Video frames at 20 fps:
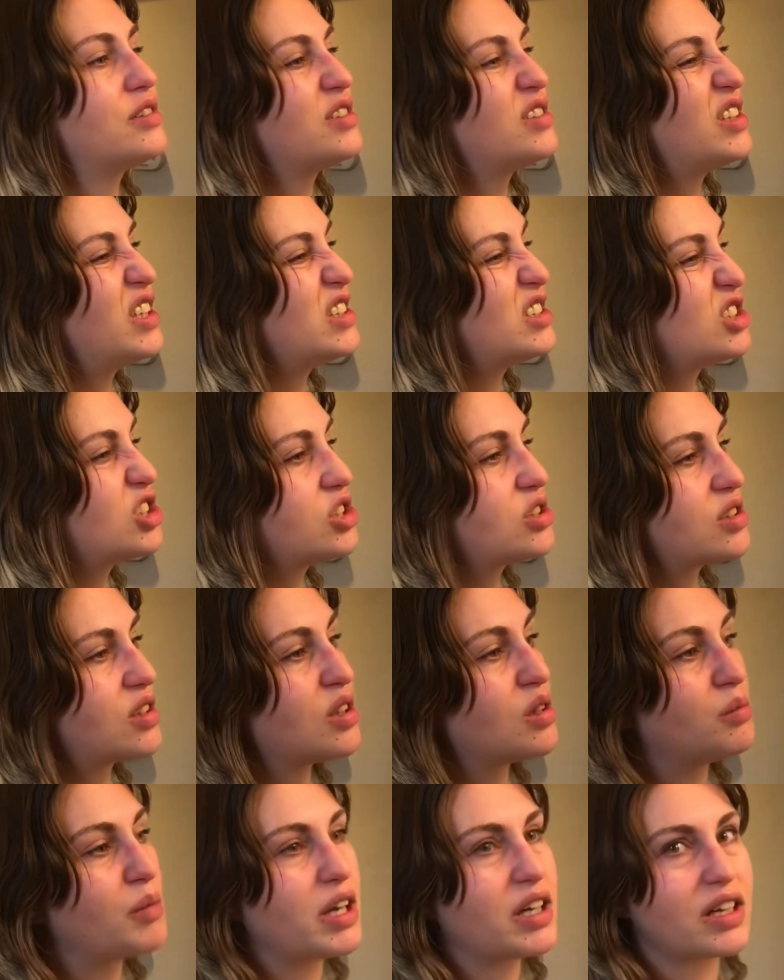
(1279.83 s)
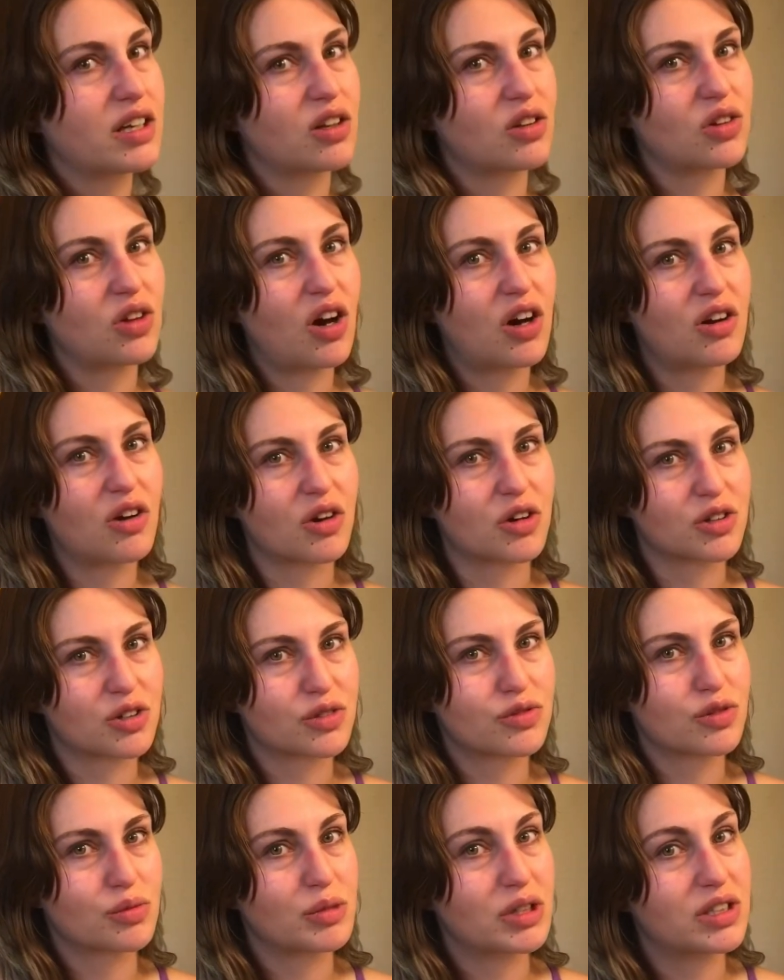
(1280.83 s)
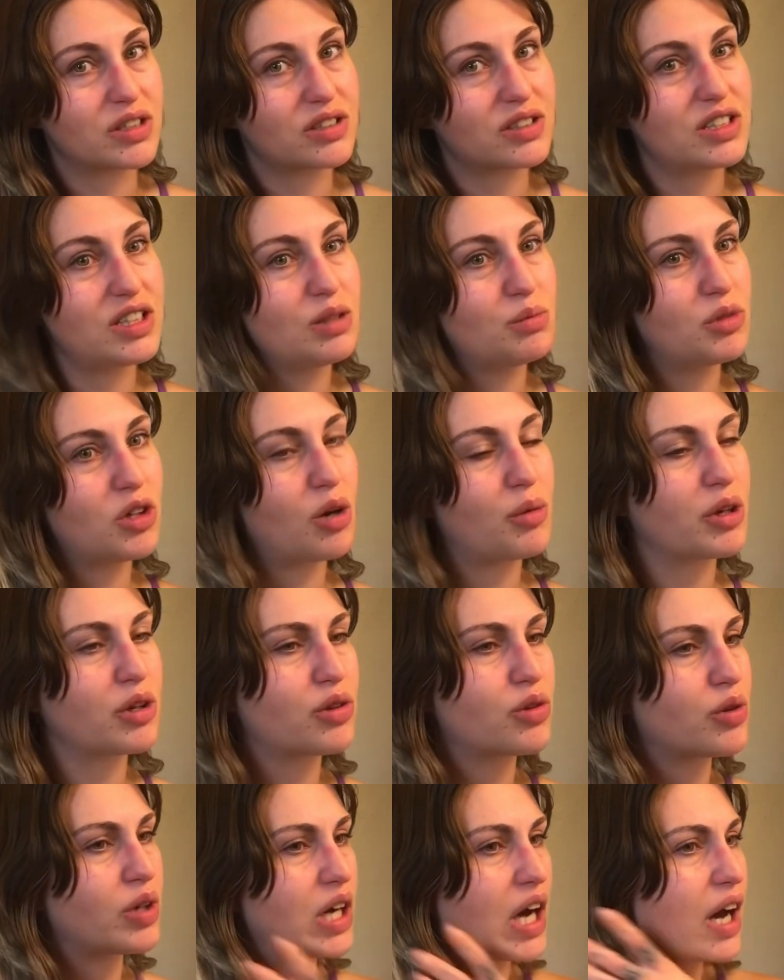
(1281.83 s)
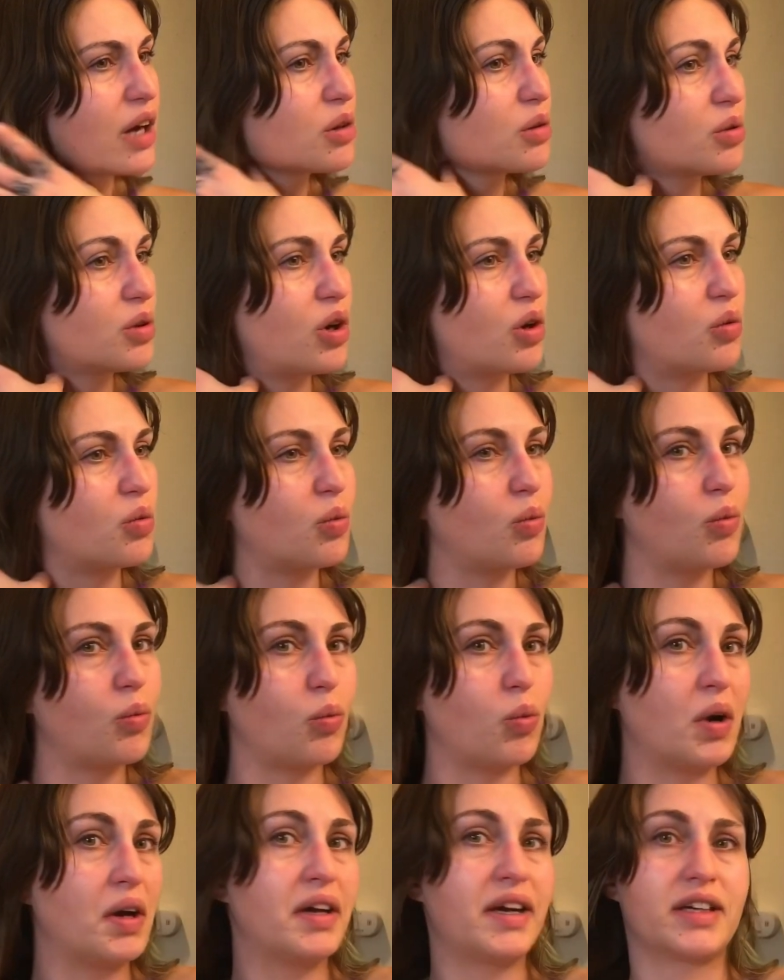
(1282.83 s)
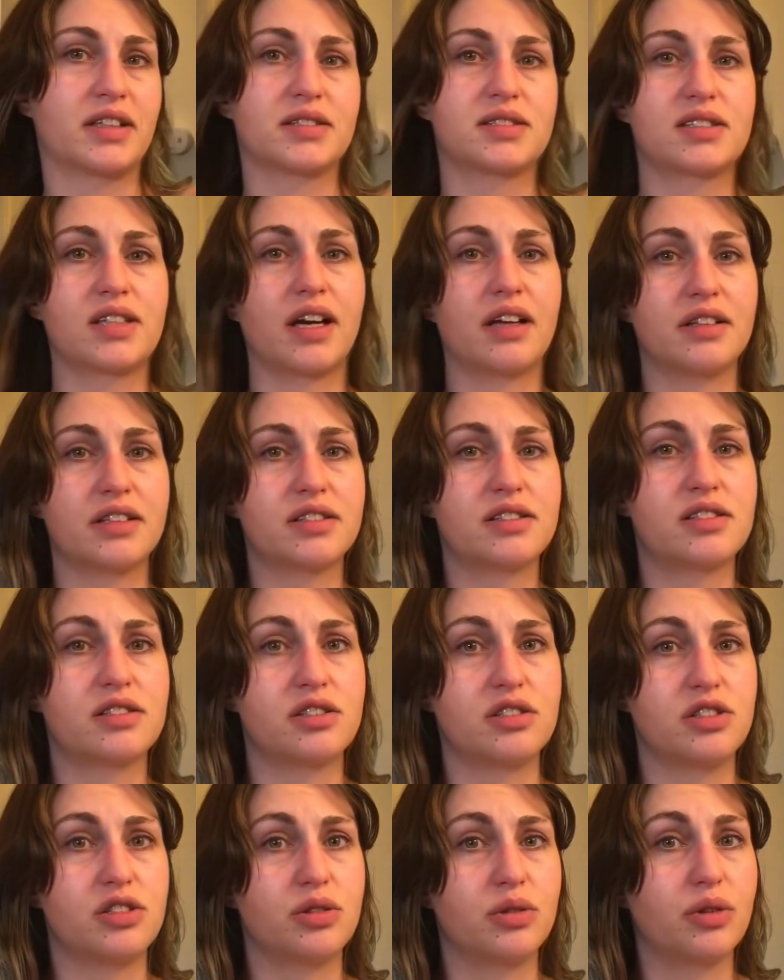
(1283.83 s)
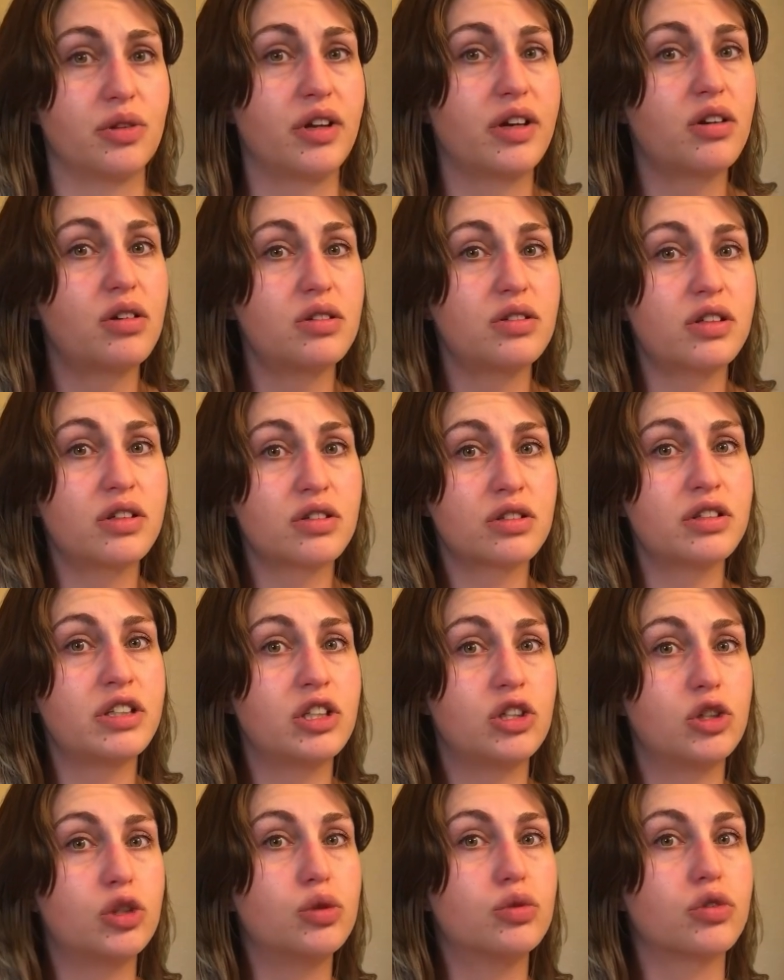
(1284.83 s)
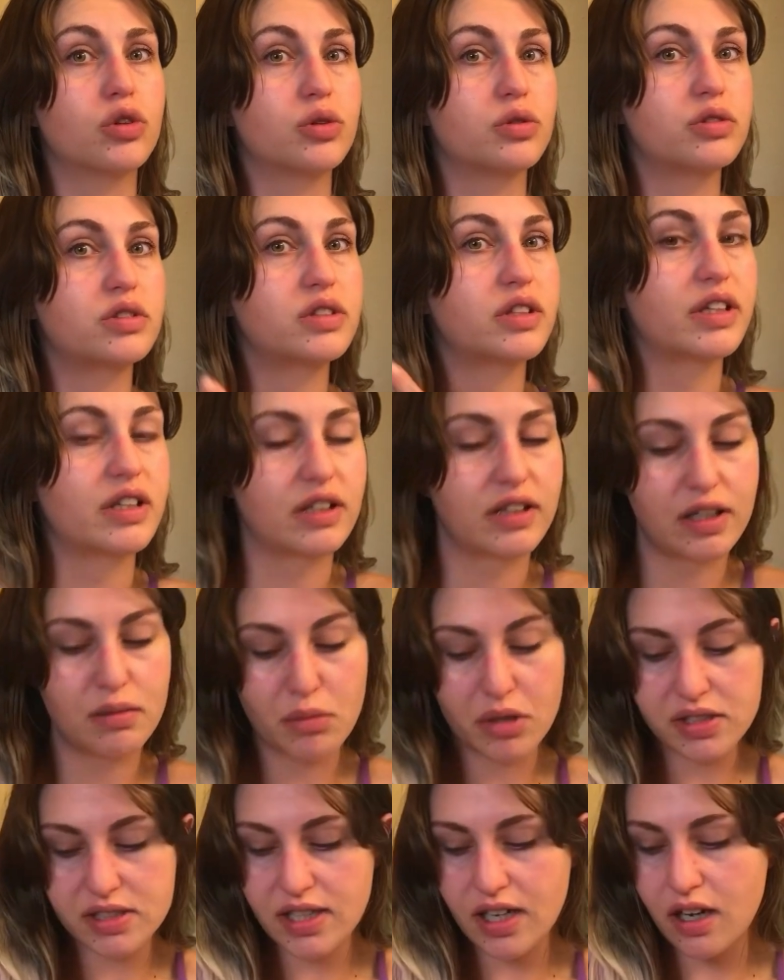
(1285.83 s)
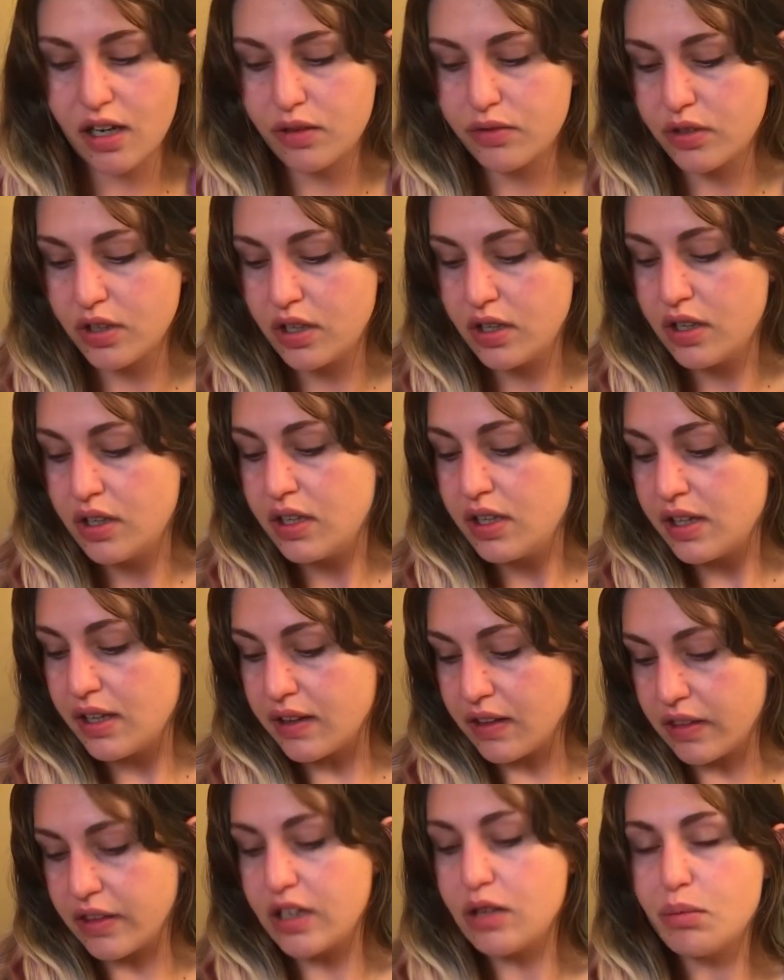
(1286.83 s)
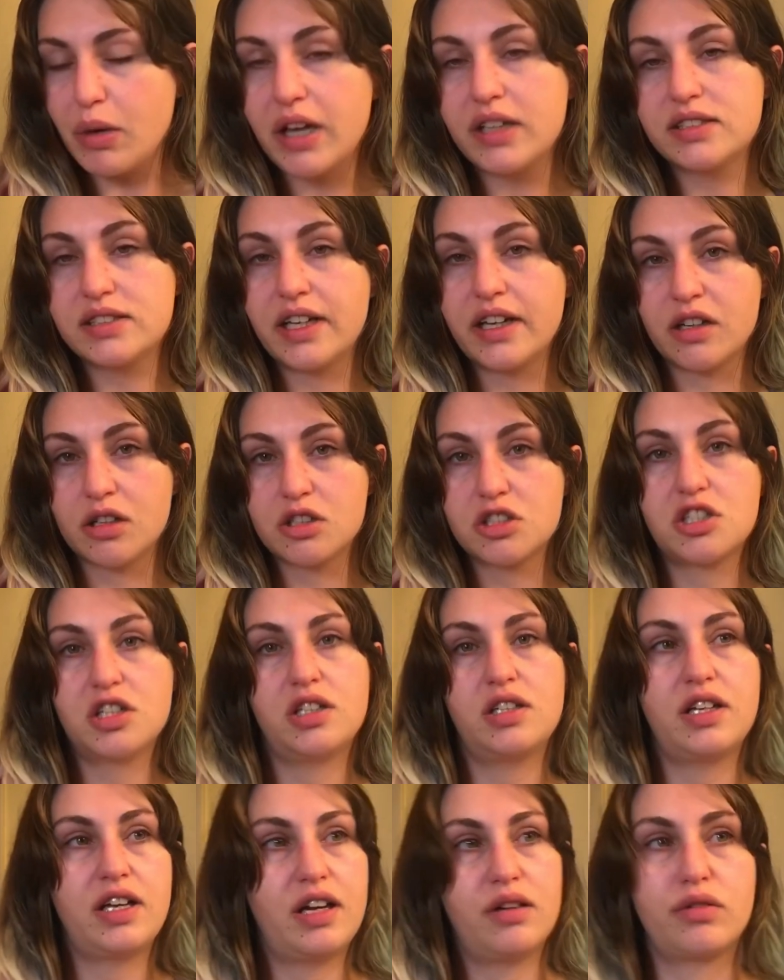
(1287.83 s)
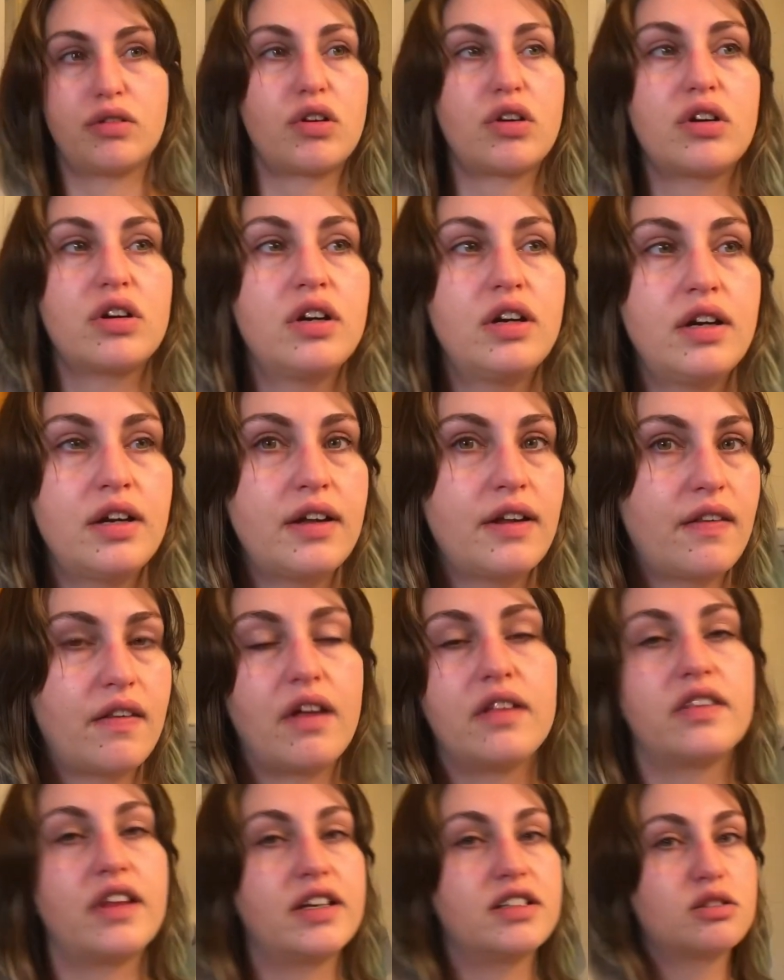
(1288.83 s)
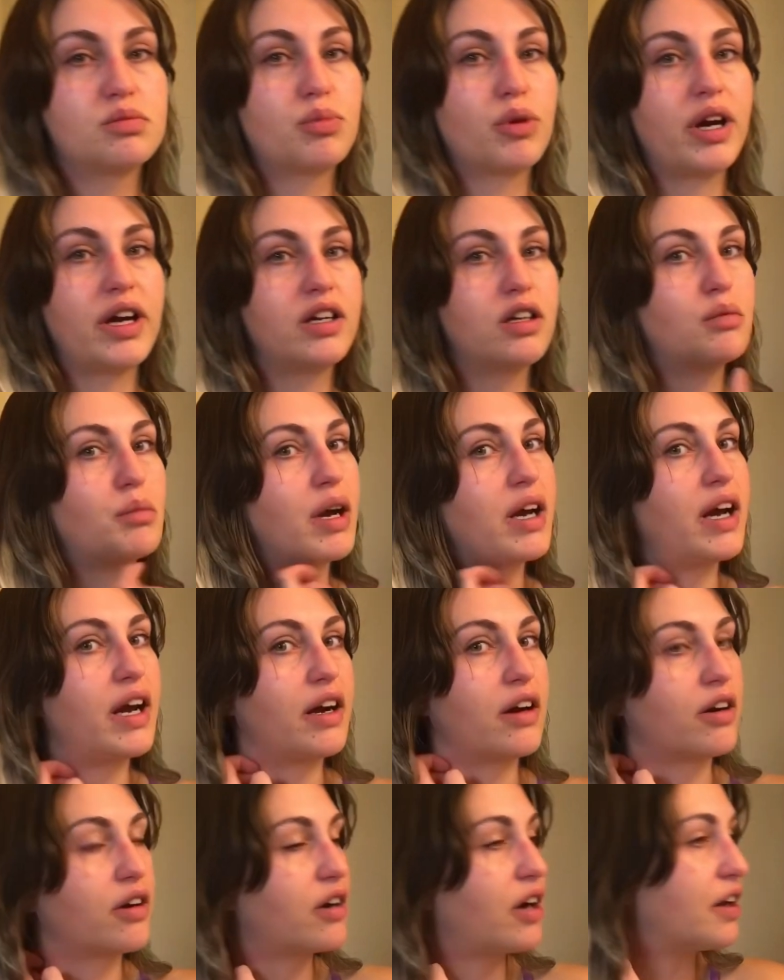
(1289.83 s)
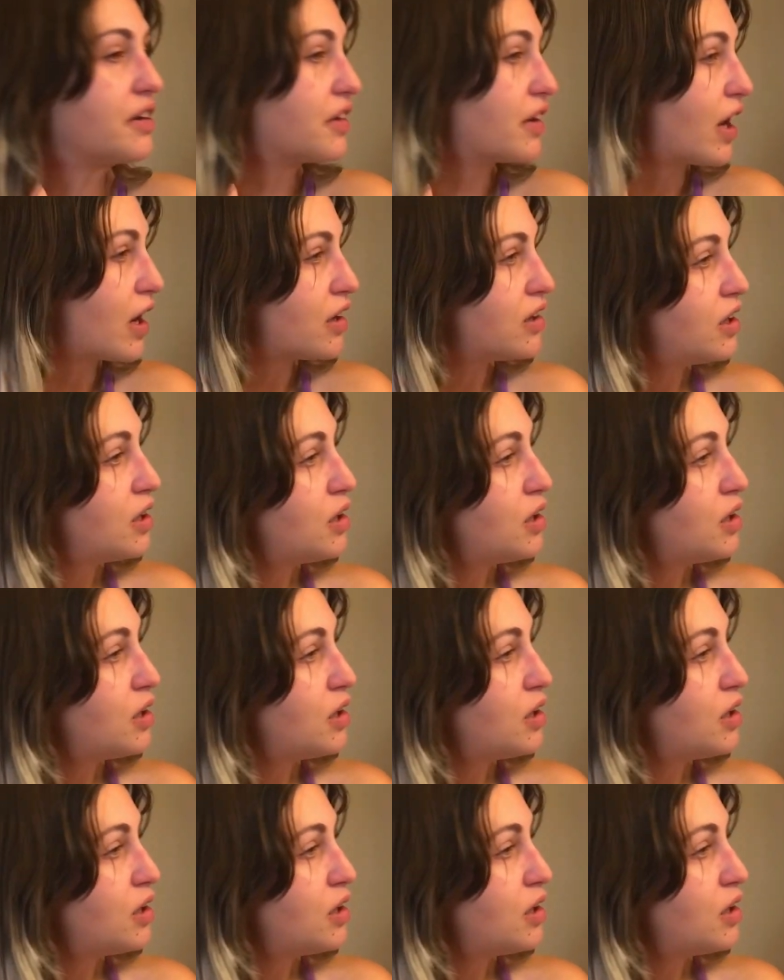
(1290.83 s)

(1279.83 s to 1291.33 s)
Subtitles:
it's just gonna make it a lot harder for me to keep coming through it. I don't know what hairstylists do. They're literally gurus. Like, they must have the best hair shit ever that they spray into my hair and that